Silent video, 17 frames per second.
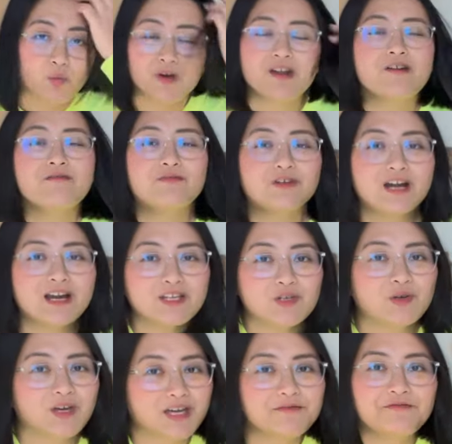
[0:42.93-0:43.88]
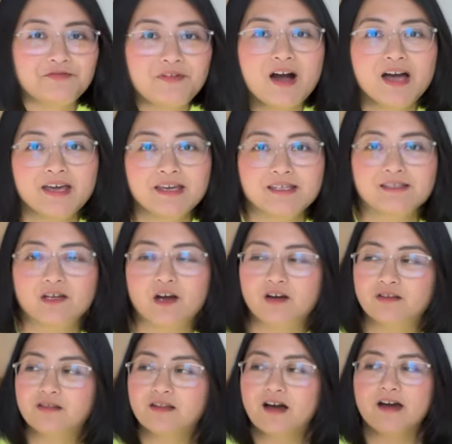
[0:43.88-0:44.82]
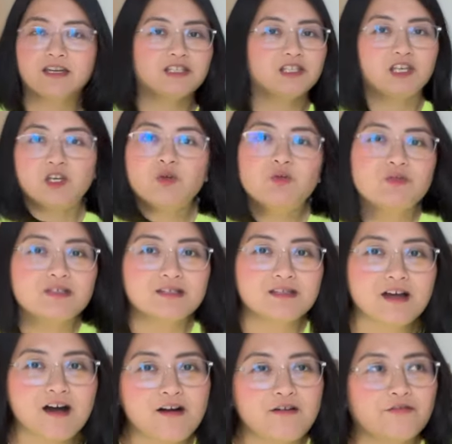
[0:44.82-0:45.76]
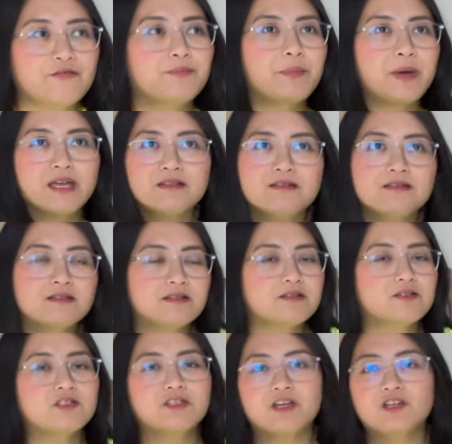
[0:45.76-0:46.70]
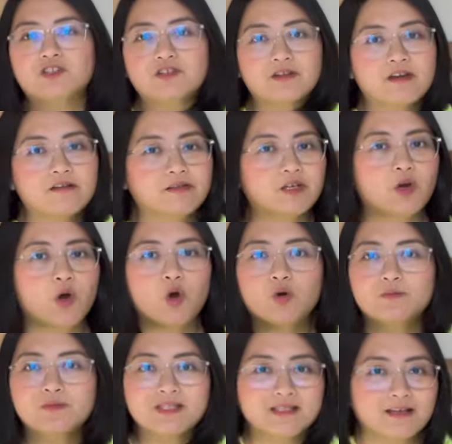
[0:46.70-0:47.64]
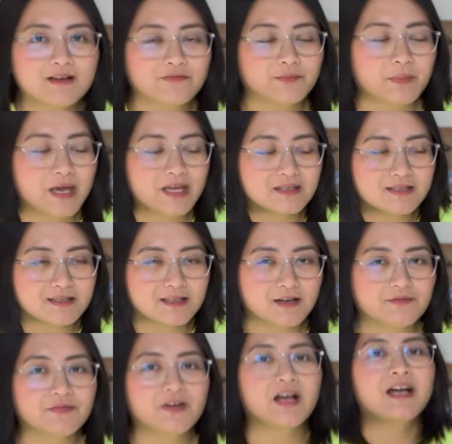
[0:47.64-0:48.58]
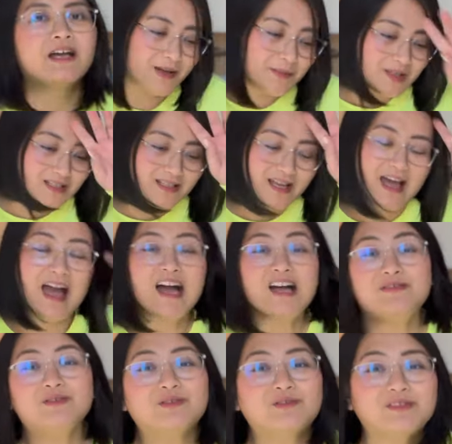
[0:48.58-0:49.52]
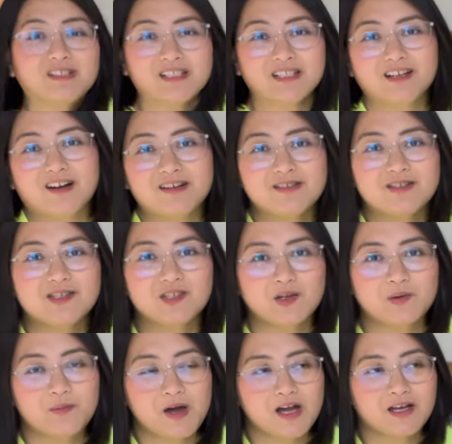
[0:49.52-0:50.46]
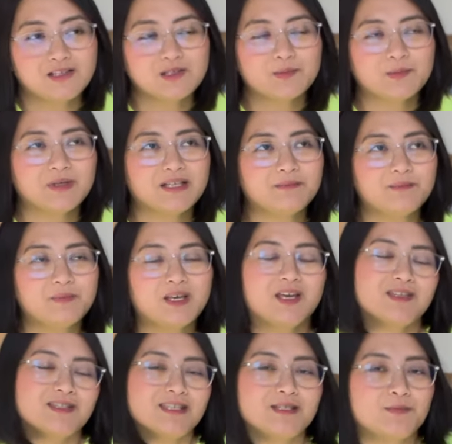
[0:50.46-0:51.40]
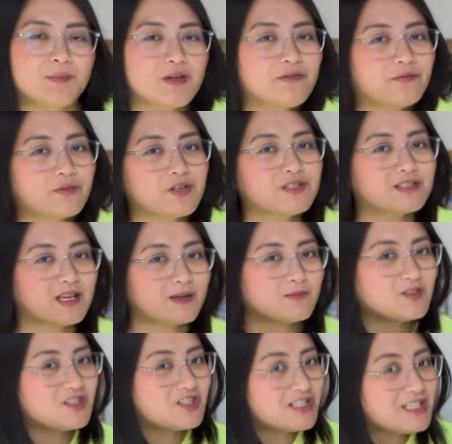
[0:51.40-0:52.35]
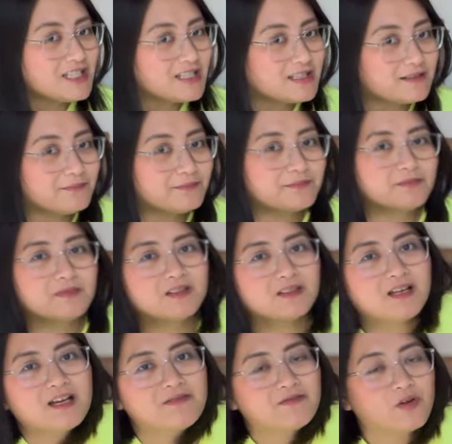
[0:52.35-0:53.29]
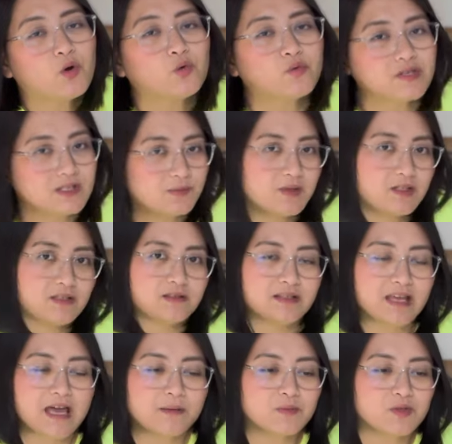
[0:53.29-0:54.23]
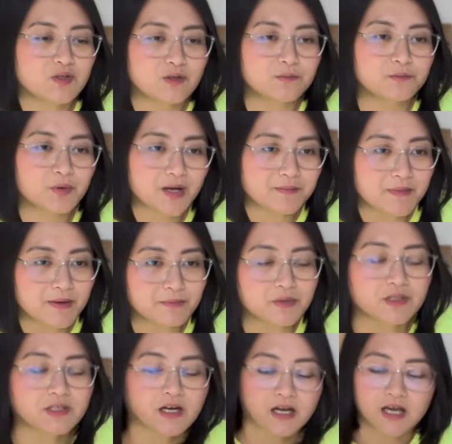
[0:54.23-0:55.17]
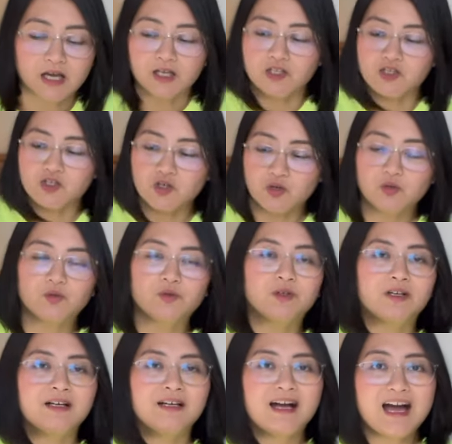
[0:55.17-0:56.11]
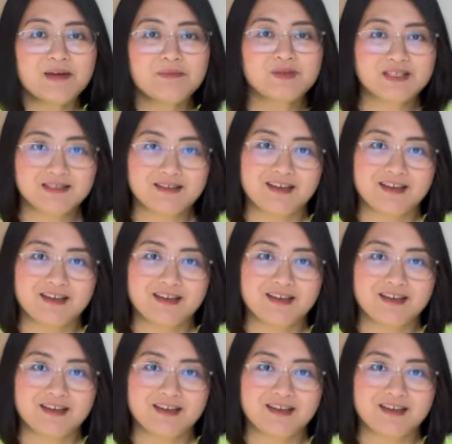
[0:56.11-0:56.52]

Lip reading: whatever you can find online, cute stuff, pencil, stationery, home stuff, pet stuff. I mean, I haven't really gotten so much, but because it's my first time with Shein, I've always been an Amazon Prime member, so I'm